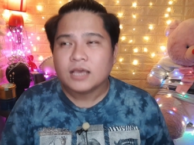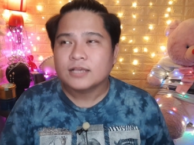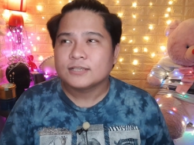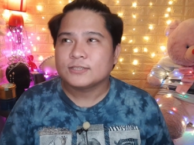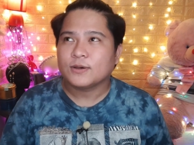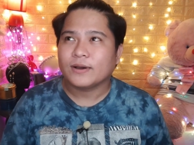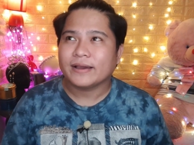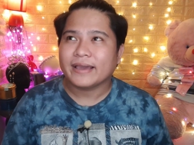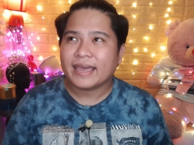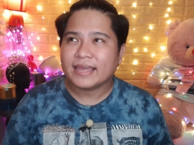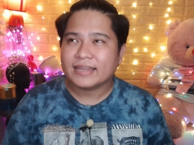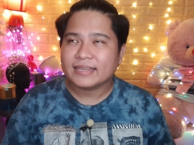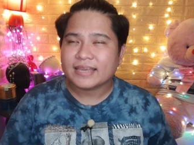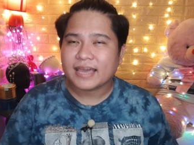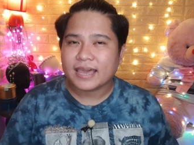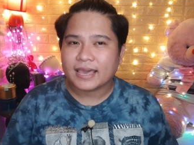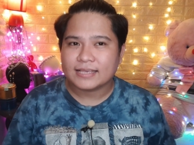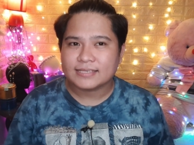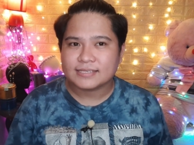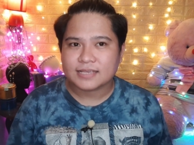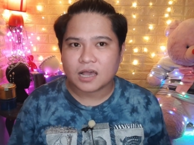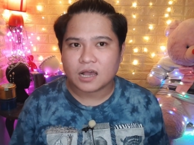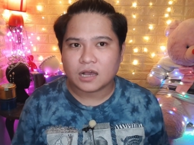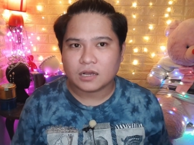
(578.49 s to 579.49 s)
So again
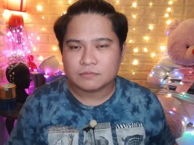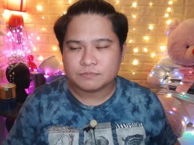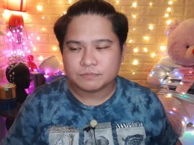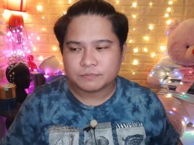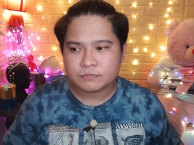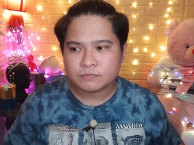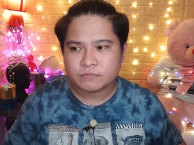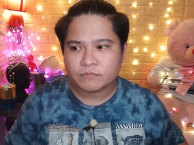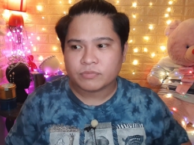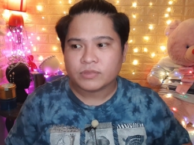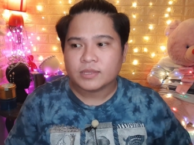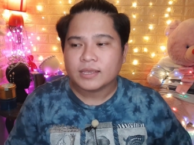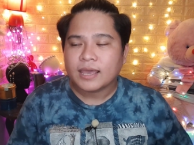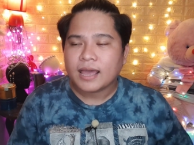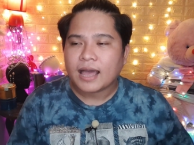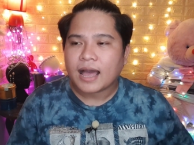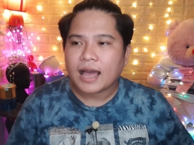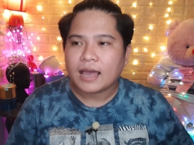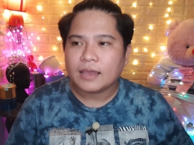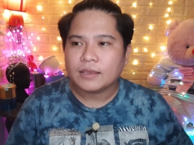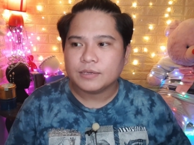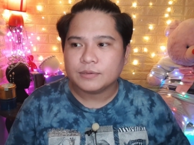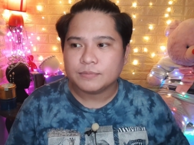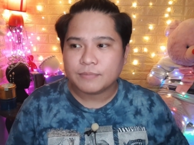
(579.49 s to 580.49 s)
guys, um,
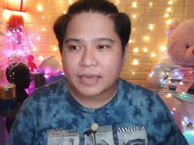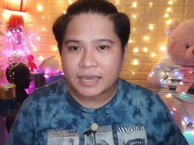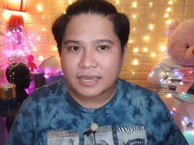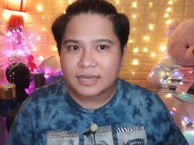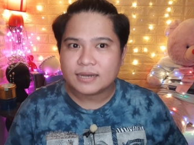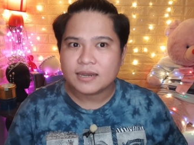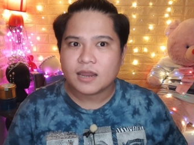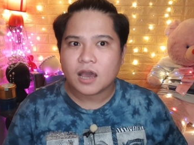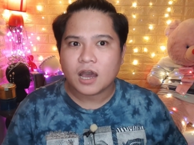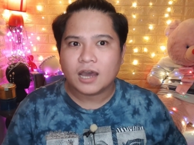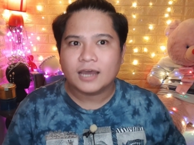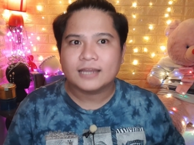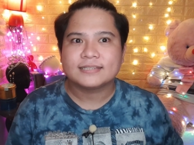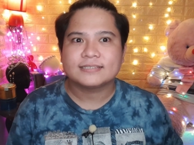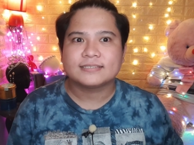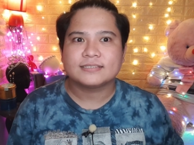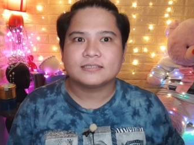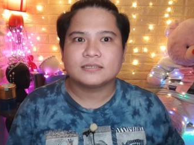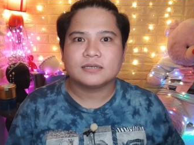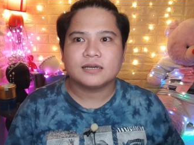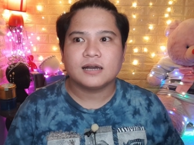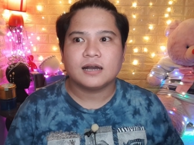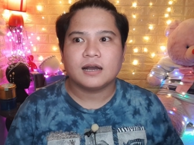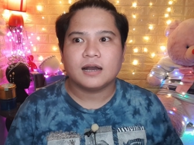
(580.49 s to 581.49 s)
I may not
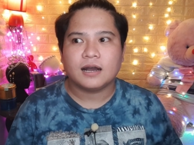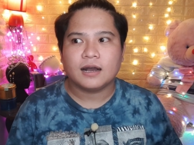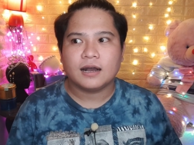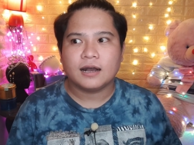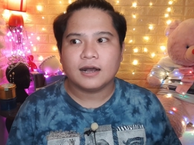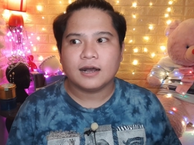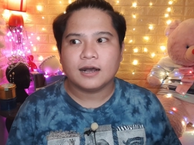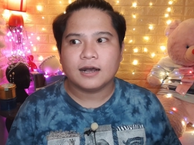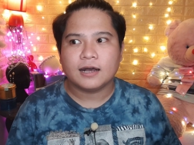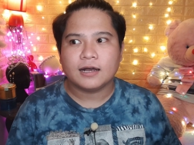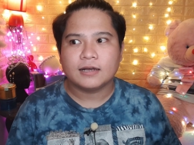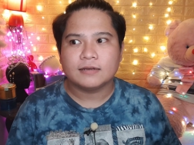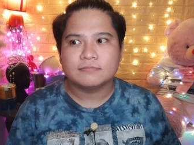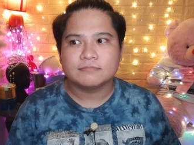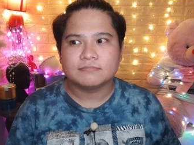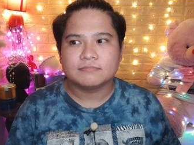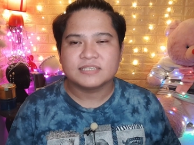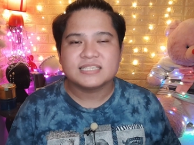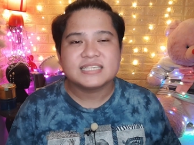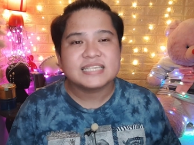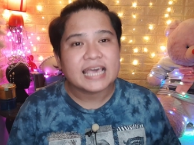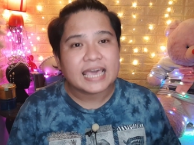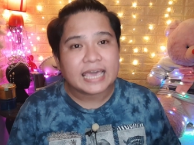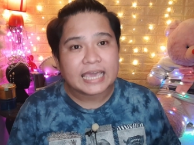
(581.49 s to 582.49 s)
um,
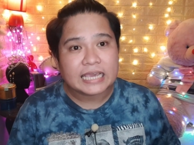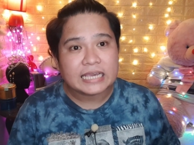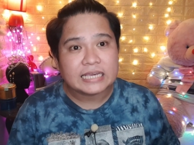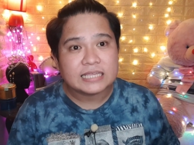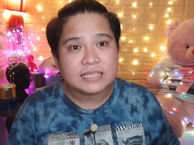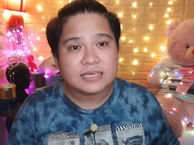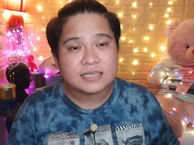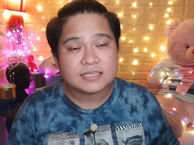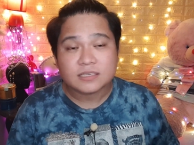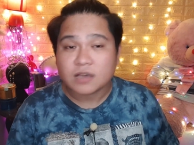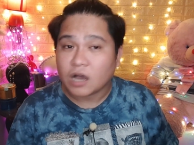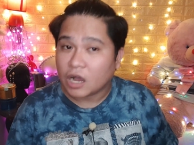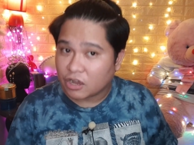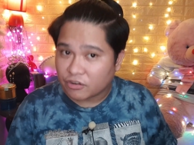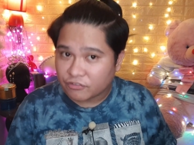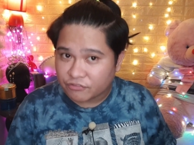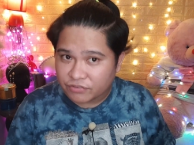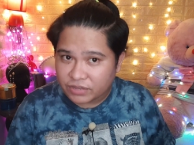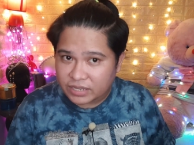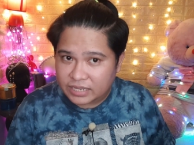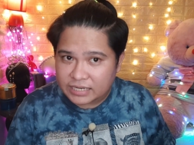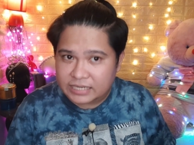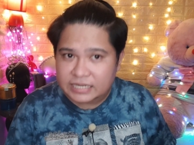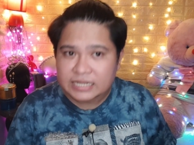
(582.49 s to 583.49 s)
say this
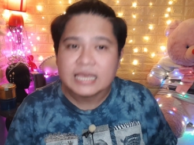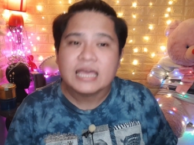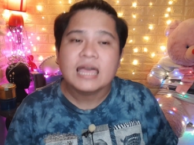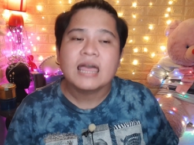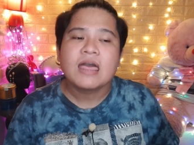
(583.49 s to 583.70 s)
often,